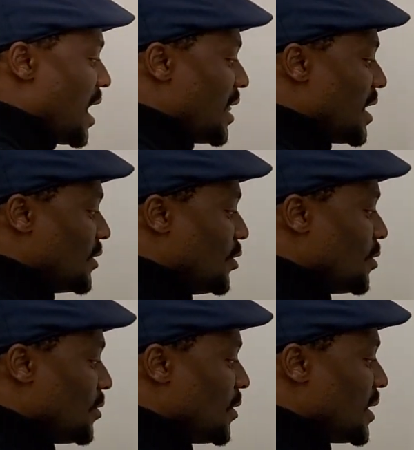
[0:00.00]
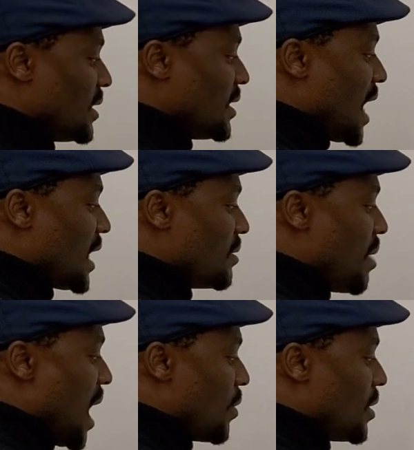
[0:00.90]
And then 2 to the
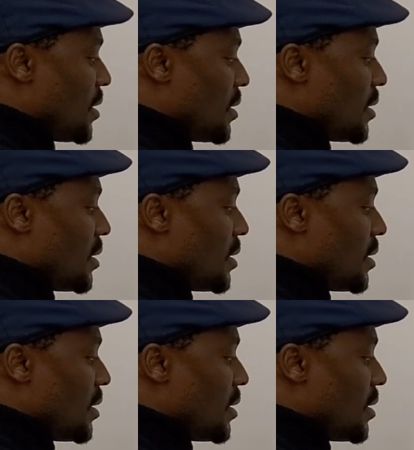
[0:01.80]
second power